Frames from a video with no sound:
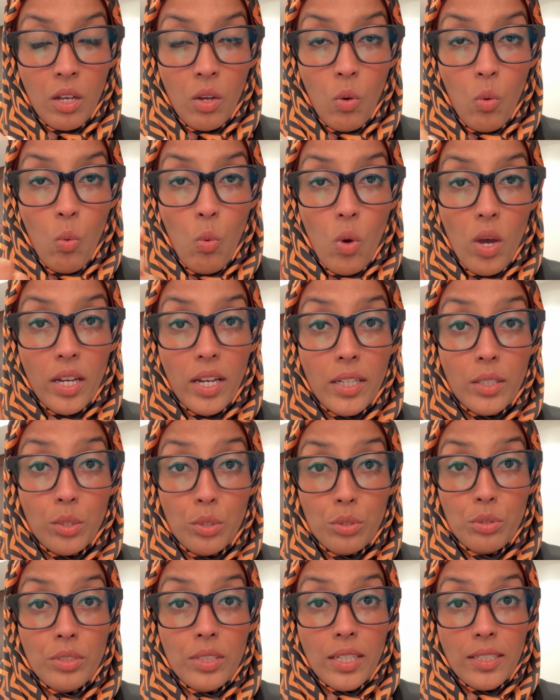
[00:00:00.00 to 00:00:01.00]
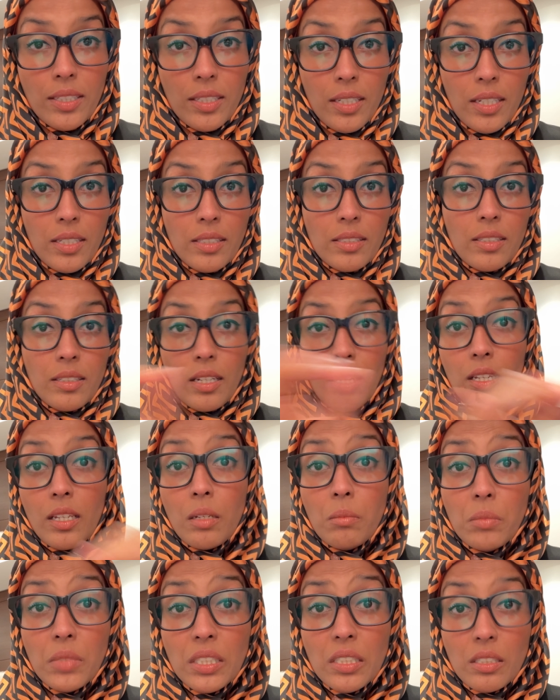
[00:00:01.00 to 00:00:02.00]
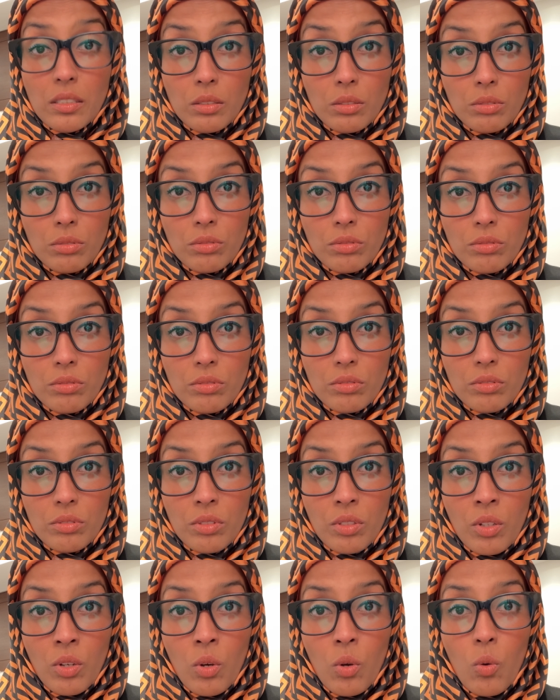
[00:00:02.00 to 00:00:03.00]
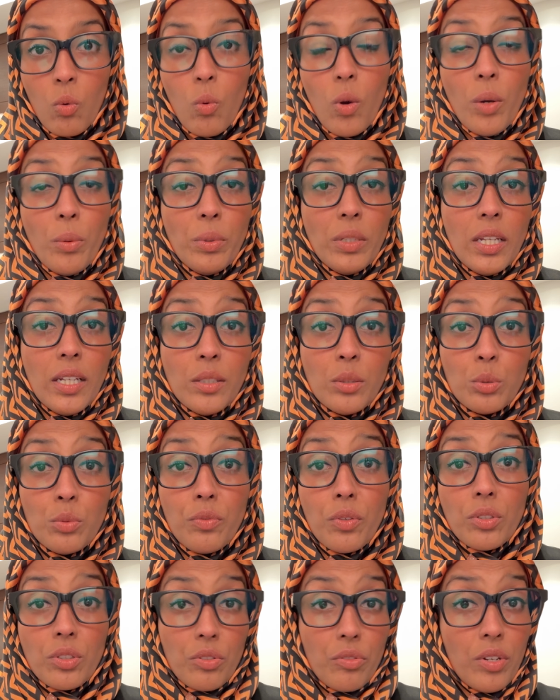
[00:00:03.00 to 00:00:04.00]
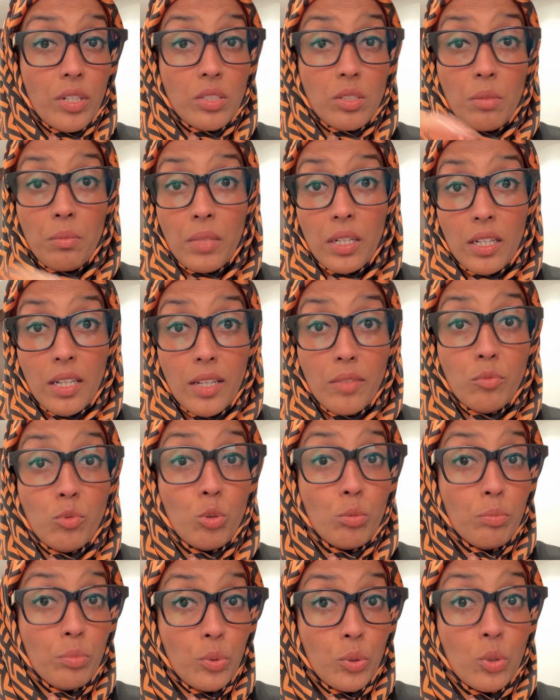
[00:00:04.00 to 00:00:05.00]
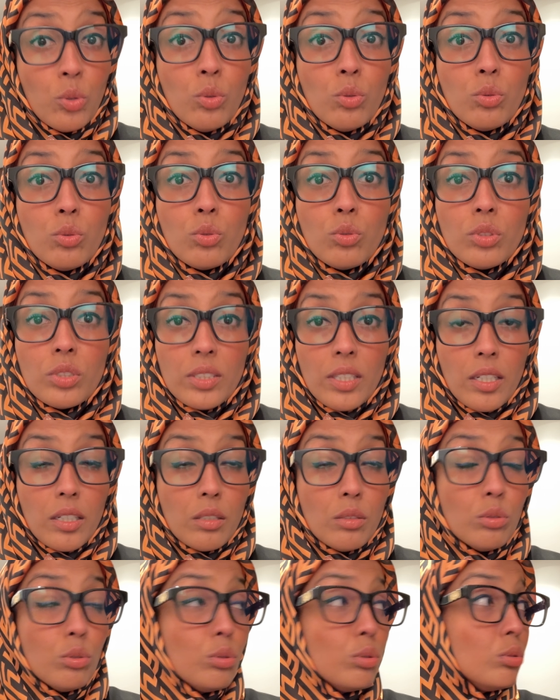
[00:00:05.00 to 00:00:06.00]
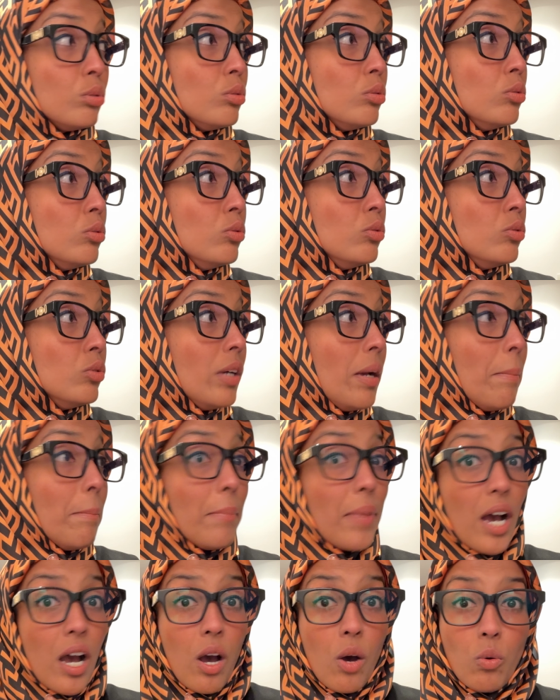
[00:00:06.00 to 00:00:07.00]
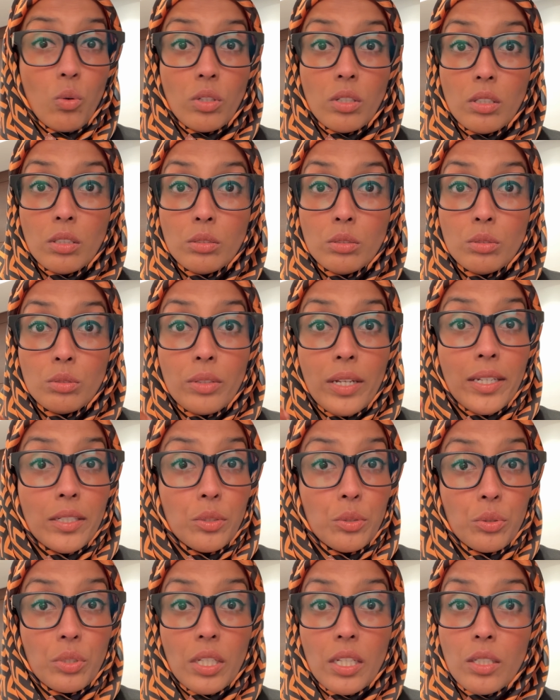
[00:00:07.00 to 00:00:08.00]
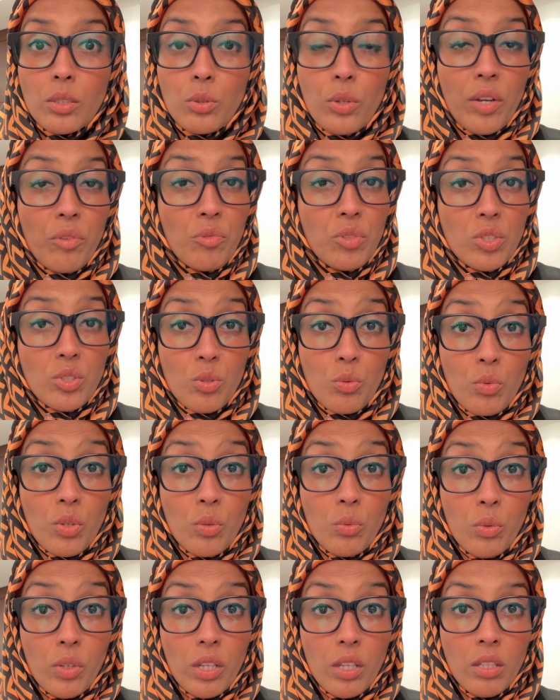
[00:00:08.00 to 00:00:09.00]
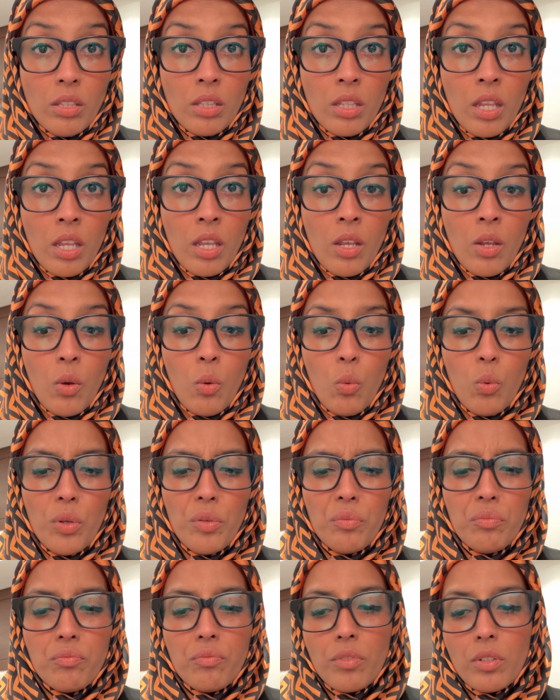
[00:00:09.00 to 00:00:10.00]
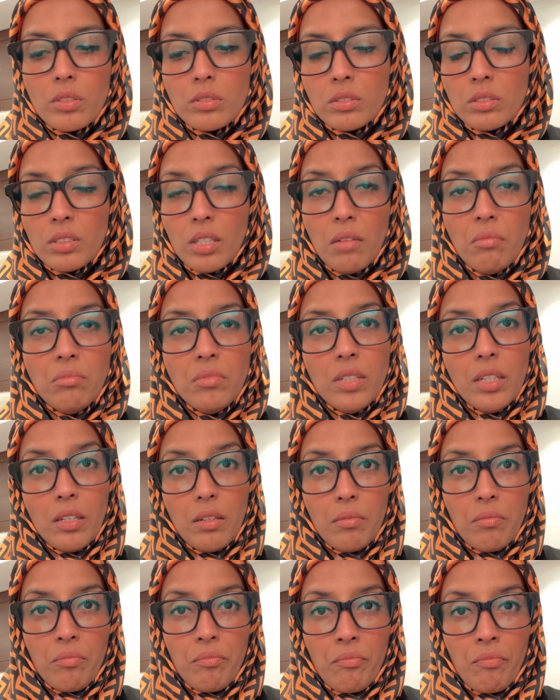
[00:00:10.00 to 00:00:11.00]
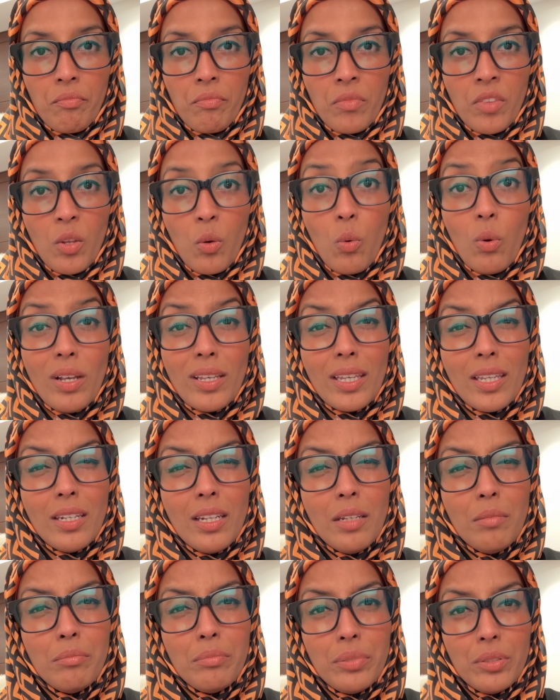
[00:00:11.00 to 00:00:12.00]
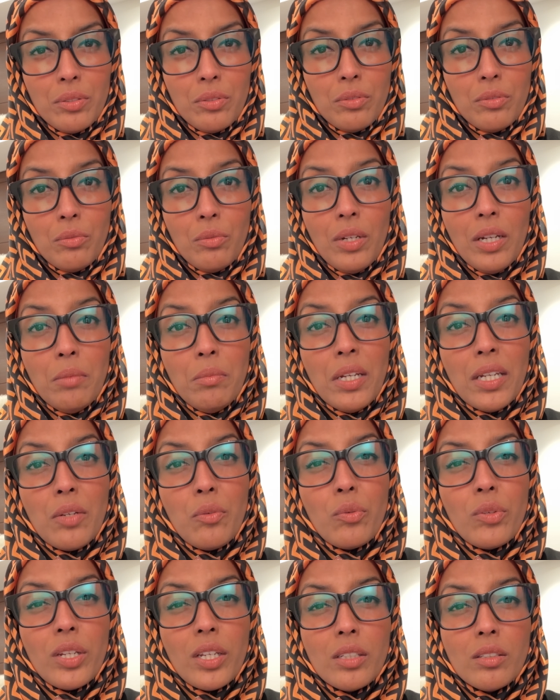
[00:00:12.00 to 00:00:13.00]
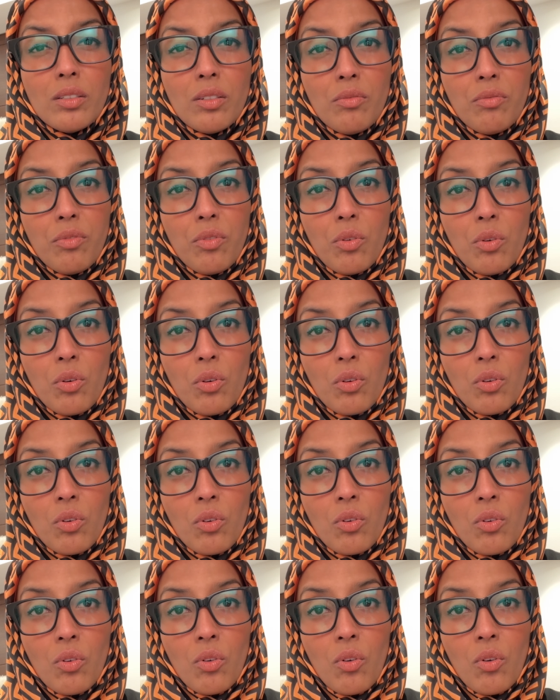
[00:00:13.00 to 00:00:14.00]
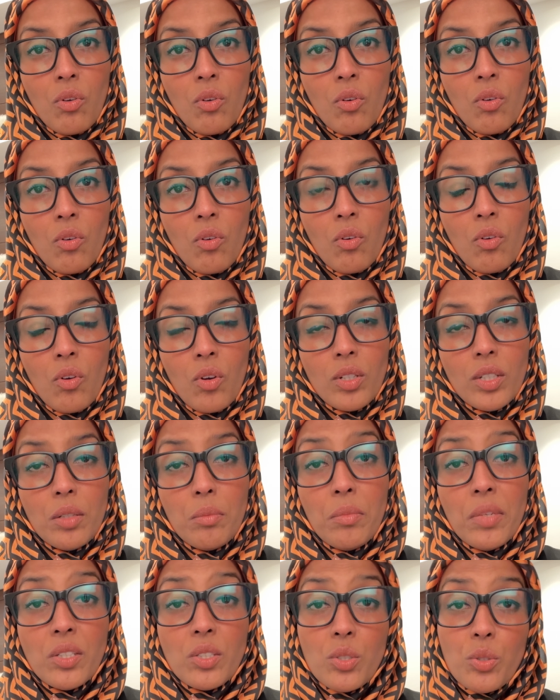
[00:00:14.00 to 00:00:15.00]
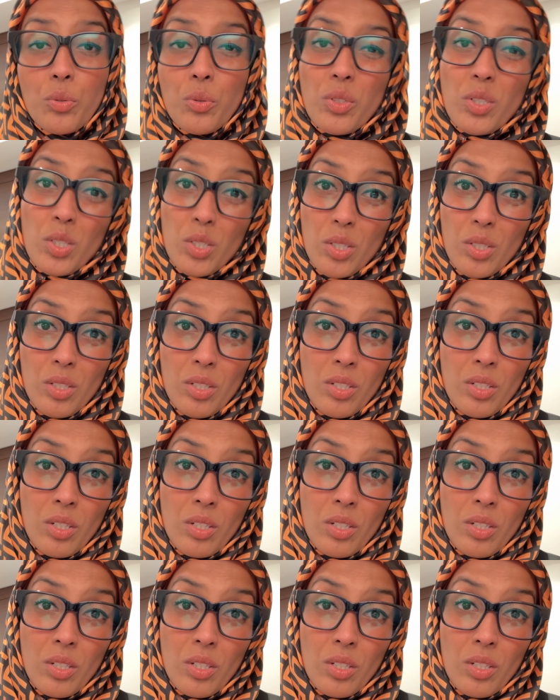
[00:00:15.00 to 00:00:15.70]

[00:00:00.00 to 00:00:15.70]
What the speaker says: What are you dedicated and committed to? What will I do for the rest of my life to build, to sell, to empower, to educate, to enrich the world with something? What can I build? What am I created for? The magic question.